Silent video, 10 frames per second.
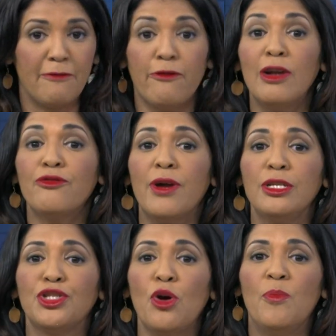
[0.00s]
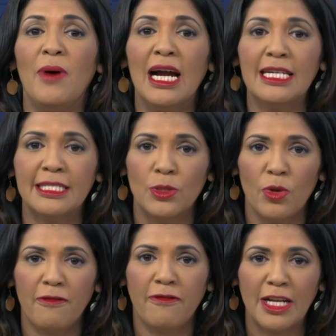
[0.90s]
Then frontrunner Joe Biden
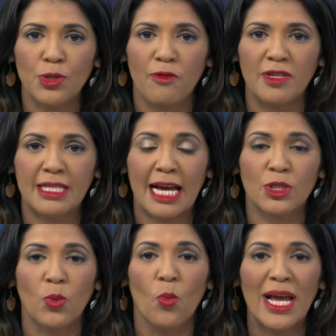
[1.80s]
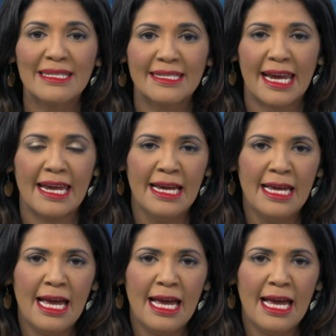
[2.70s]
will fend off attacks on Wednesday.